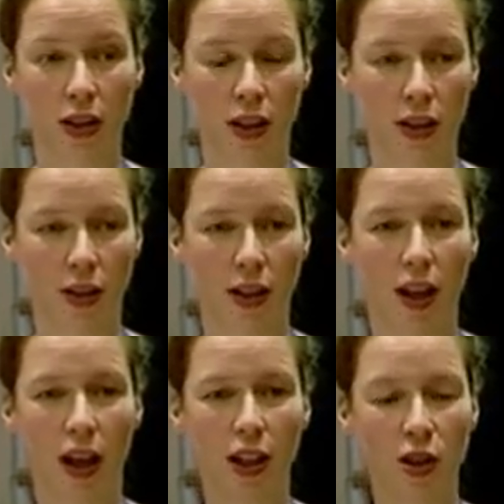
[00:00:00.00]
Yeah.
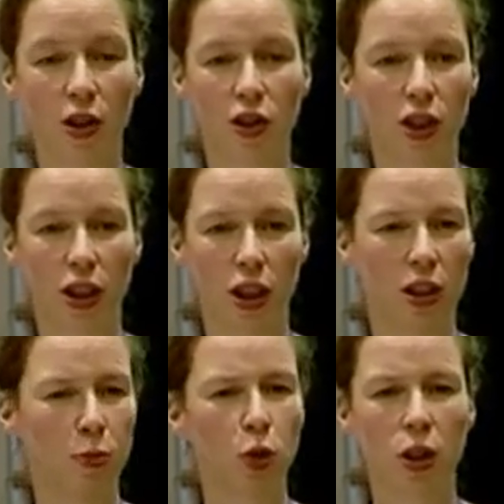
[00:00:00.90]
It's not just
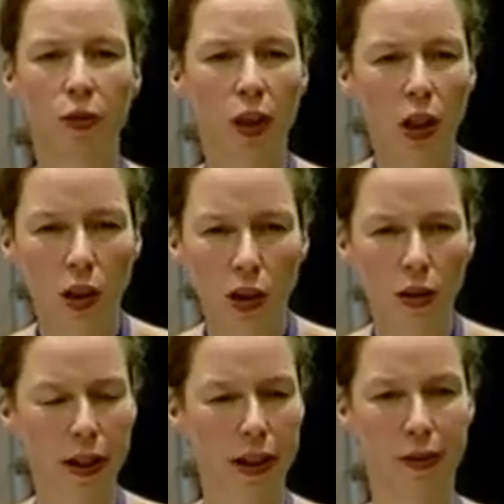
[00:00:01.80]
it's more difficult
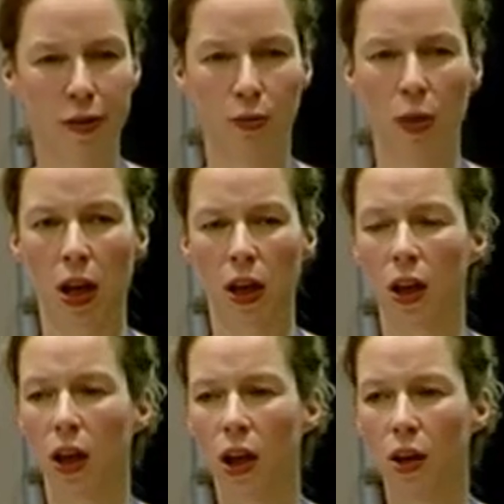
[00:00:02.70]
or I have to make
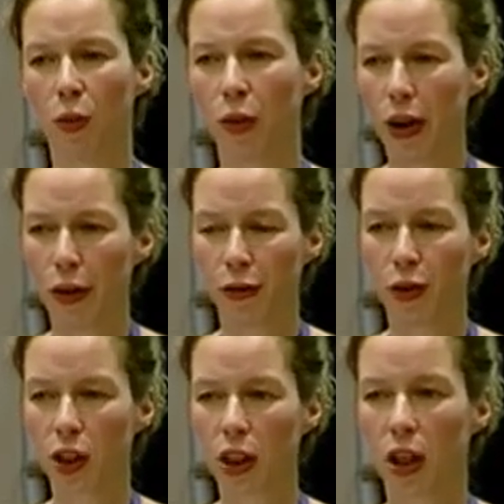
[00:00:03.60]
more
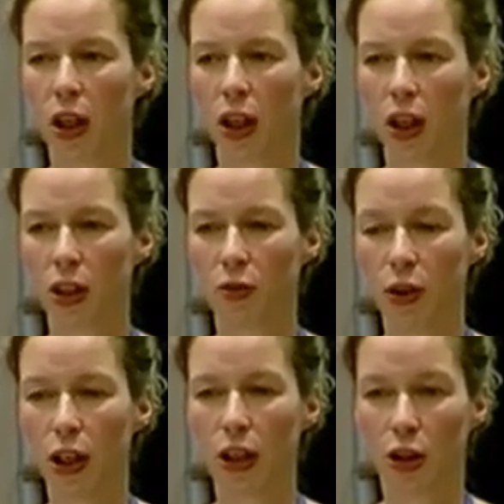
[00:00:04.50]
effort. It's
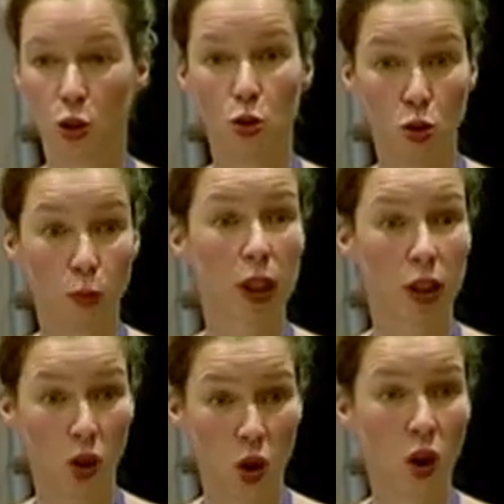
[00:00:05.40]
doomed,
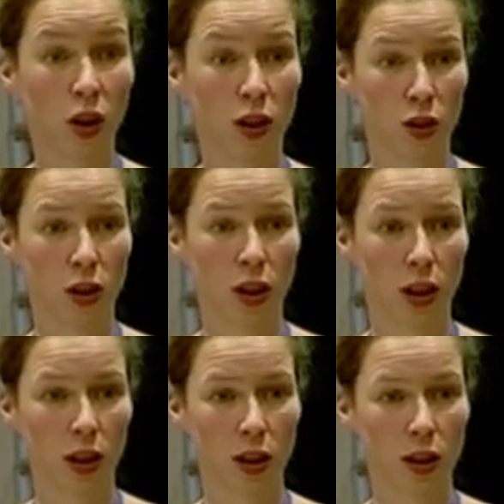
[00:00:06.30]
it's gone, the
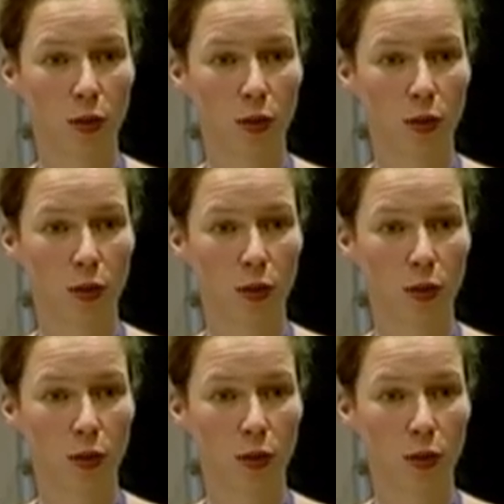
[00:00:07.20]
chance.